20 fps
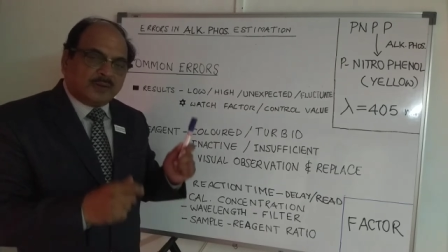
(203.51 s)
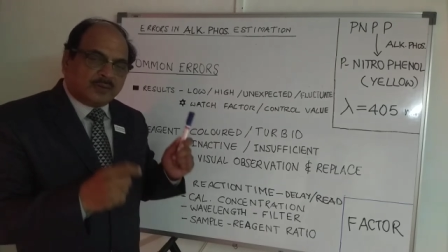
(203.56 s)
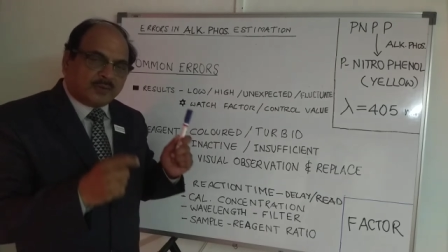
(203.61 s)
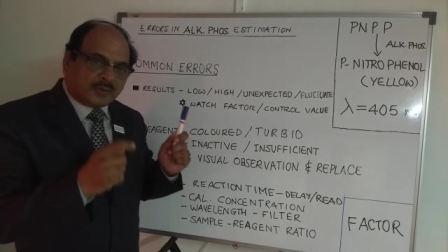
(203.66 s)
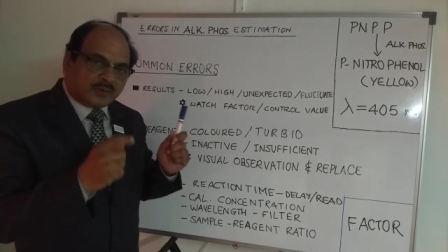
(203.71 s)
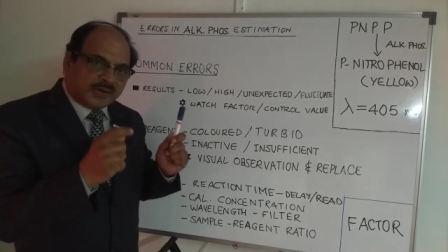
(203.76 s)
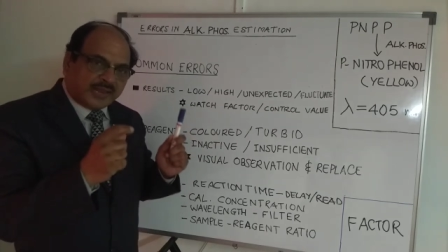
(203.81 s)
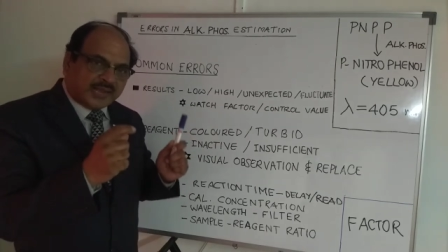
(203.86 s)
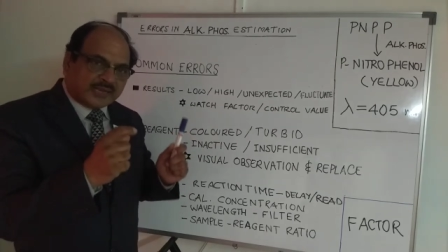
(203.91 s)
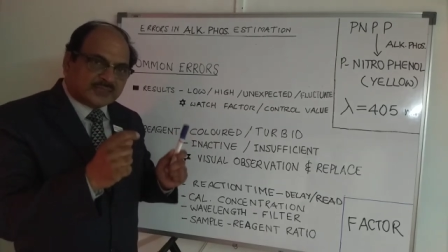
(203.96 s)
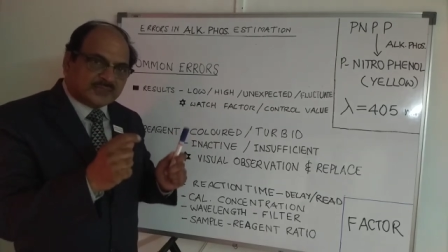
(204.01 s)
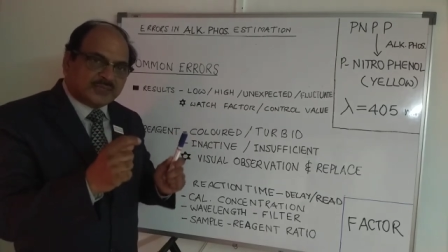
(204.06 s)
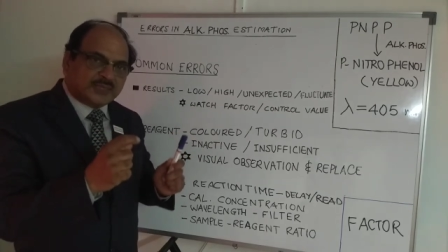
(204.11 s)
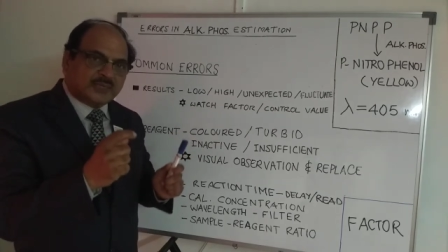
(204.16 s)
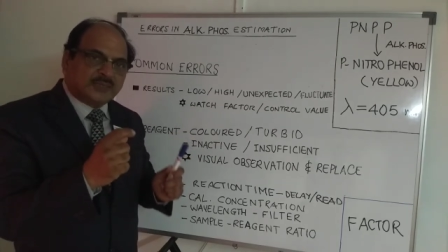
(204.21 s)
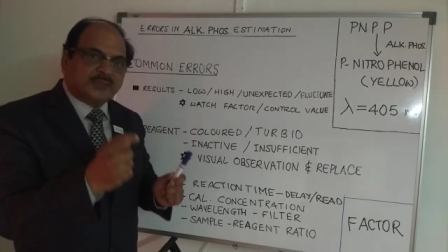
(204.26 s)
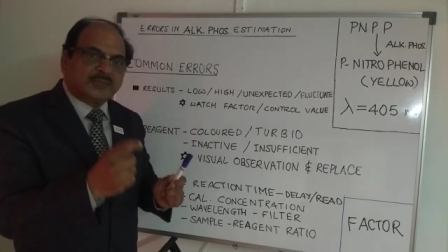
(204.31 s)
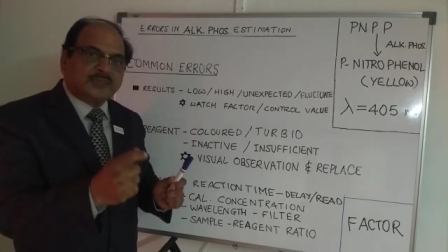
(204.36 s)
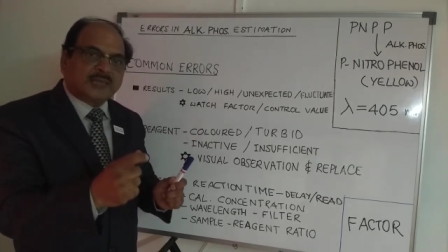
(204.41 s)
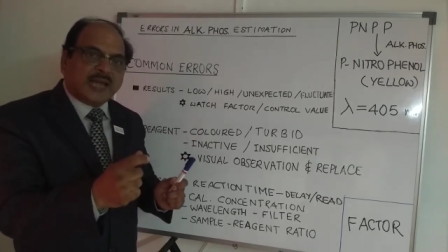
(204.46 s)

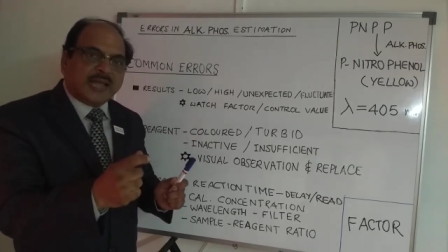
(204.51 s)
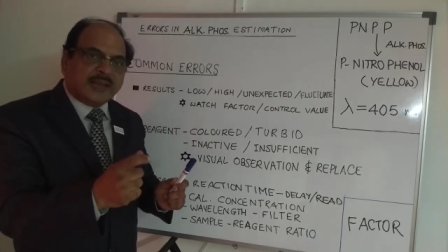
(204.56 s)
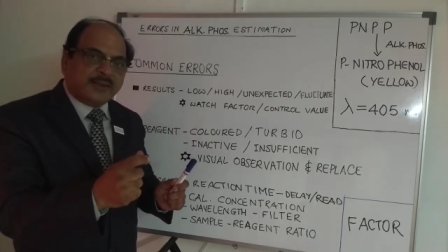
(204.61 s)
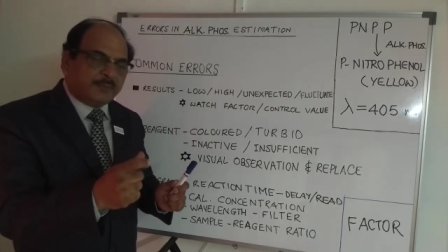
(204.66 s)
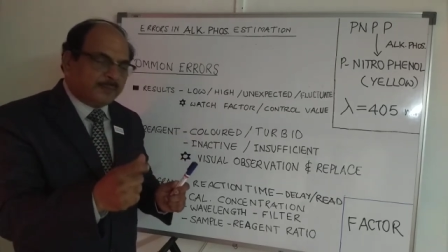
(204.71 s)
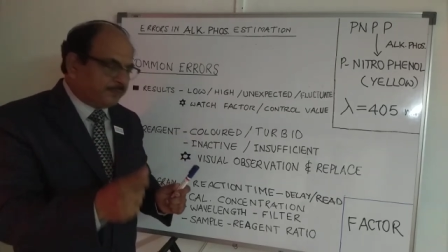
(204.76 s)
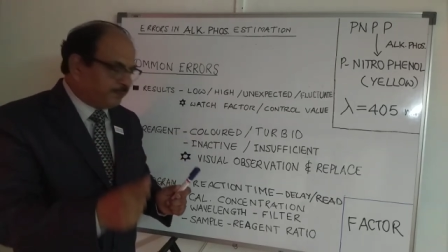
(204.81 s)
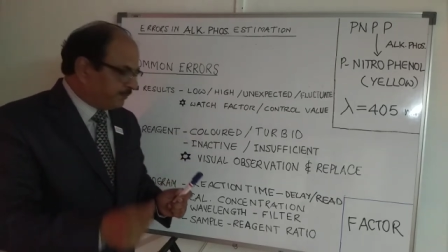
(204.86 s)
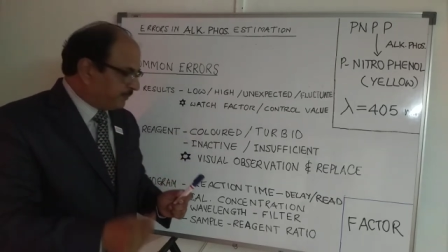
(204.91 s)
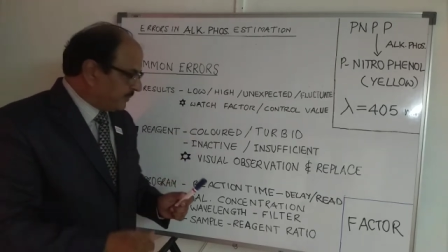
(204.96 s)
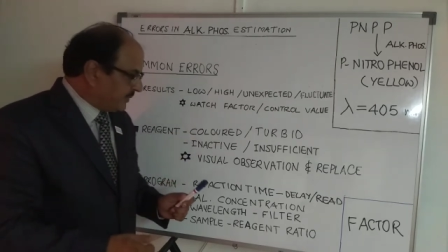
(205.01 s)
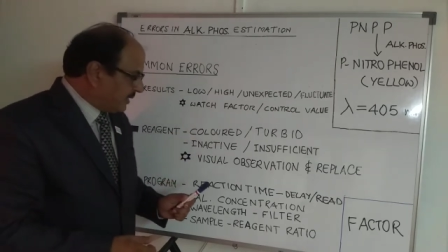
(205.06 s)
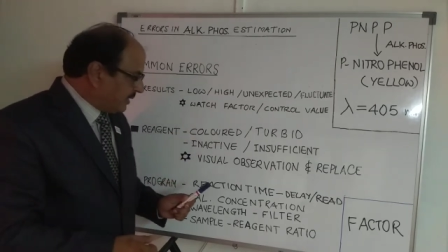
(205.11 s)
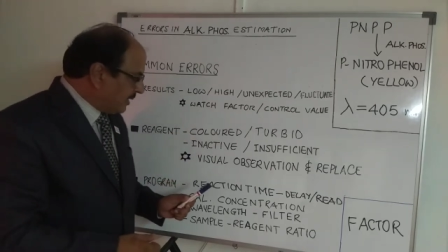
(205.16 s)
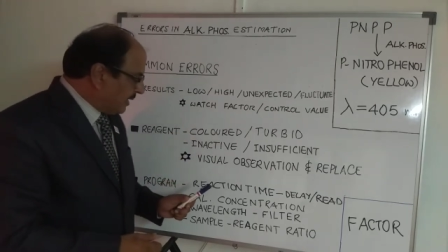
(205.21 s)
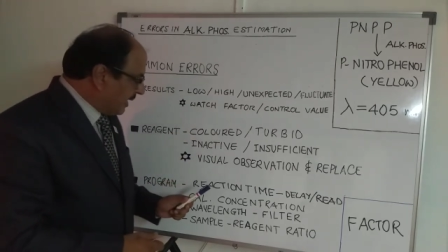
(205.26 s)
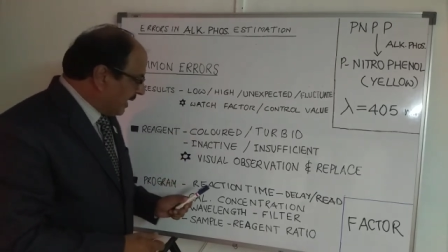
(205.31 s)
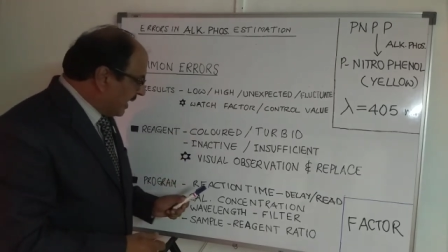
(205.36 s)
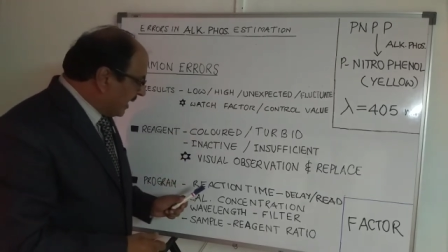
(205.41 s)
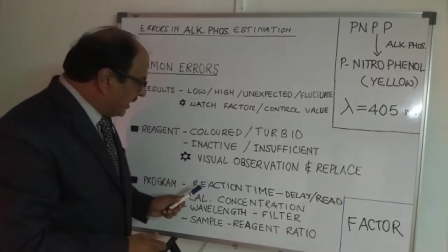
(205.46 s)
reaction time,
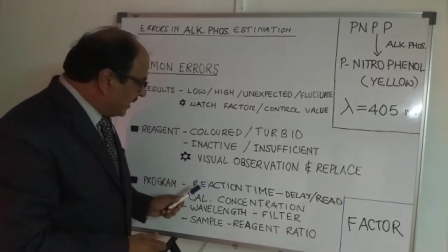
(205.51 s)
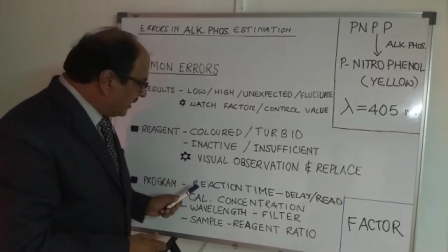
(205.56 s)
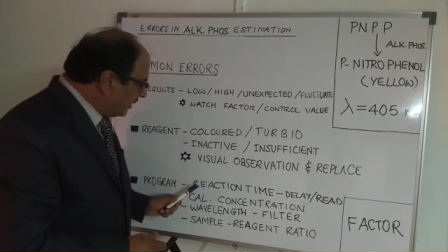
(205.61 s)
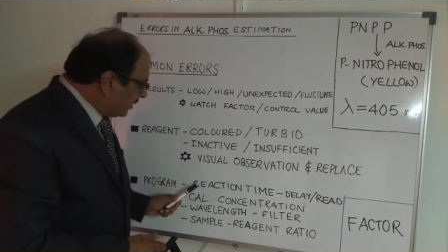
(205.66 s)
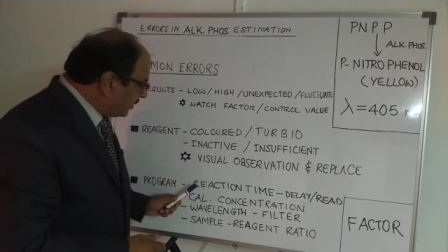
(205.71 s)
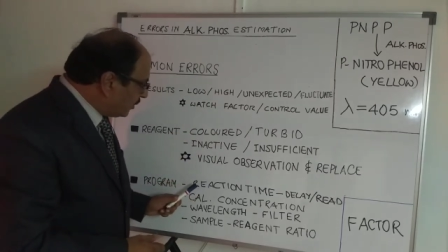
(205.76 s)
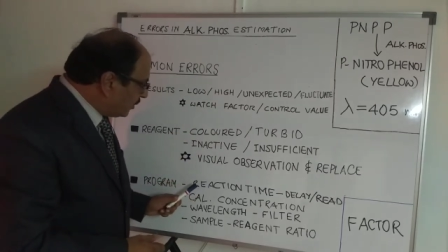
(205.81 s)
and